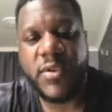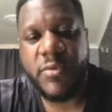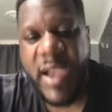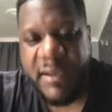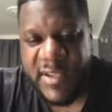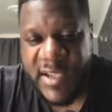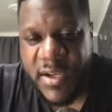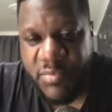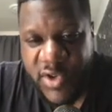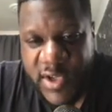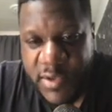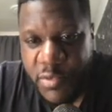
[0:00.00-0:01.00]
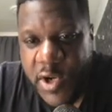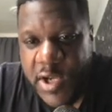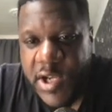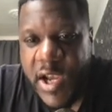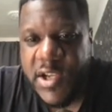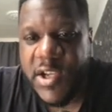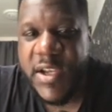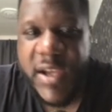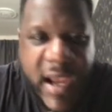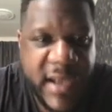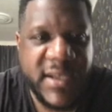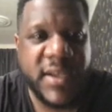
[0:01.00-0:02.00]
We haven't seen the price appreciation
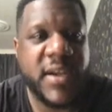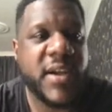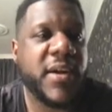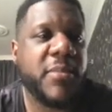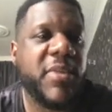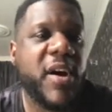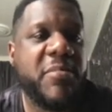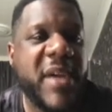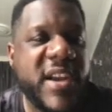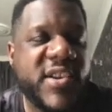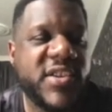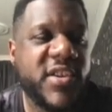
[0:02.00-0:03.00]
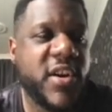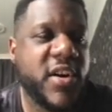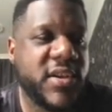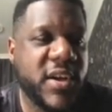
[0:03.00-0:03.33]
yet, but patience, guys.